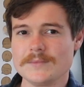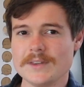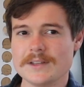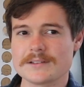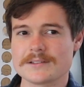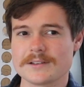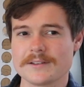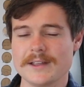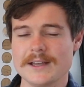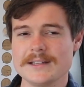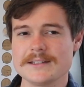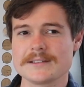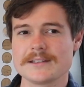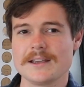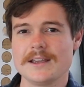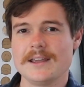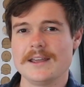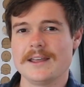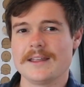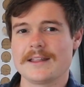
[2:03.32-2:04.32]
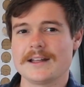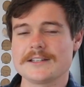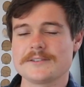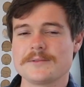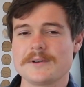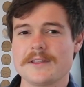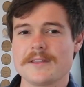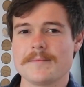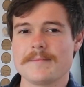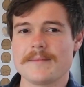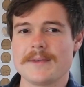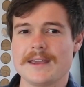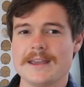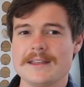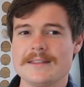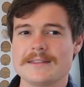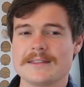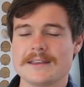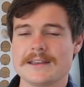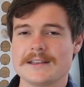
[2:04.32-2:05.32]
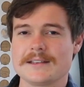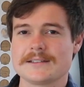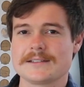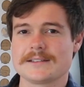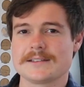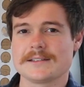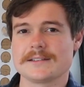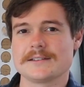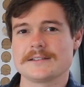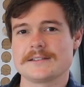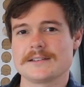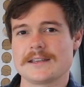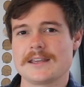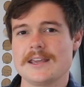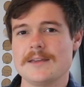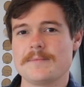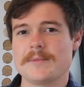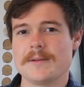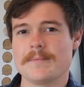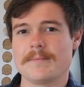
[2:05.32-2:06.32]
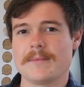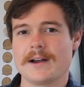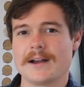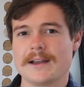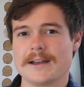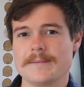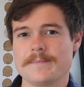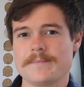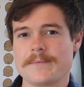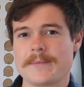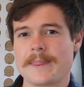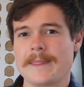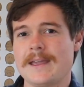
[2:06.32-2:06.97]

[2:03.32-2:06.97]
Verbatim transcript: So that's, that's one of the main things to, to keep in mind.